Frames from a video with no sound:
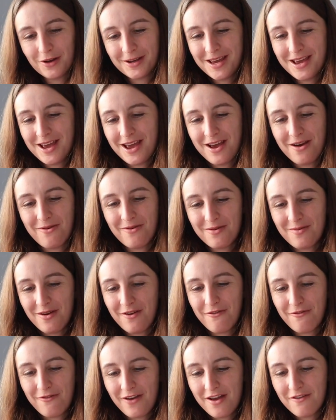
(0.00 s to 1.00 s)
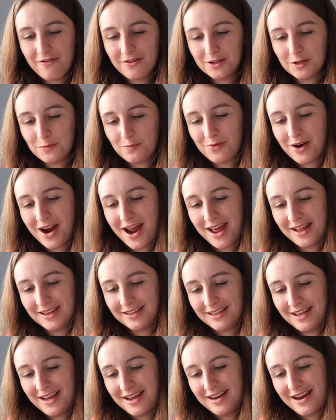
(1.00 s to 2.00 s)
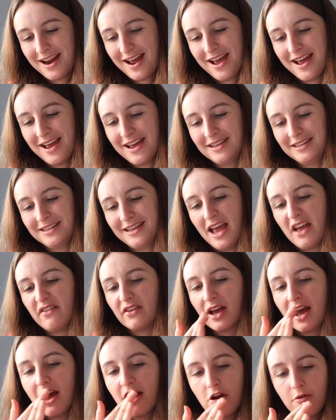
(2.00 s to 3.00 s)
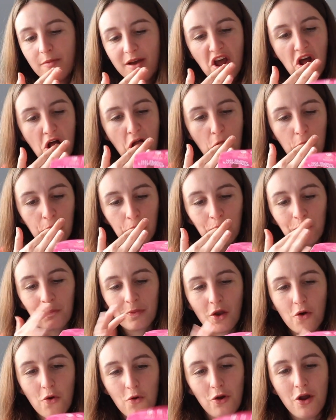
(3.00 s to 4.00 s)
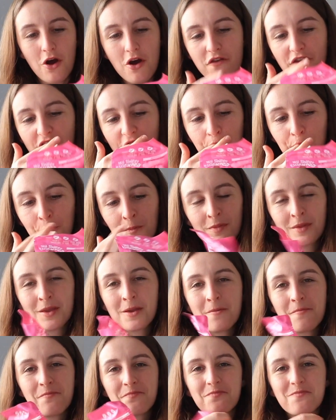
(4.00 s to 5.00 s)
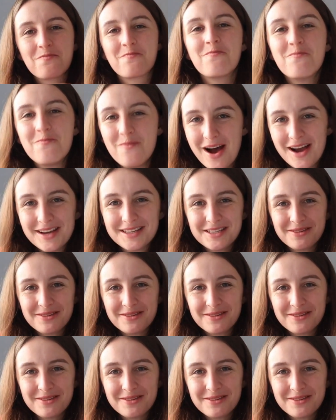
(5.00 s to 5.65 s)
looky here, one of my favourite brands that now has avocado mayo all over it. My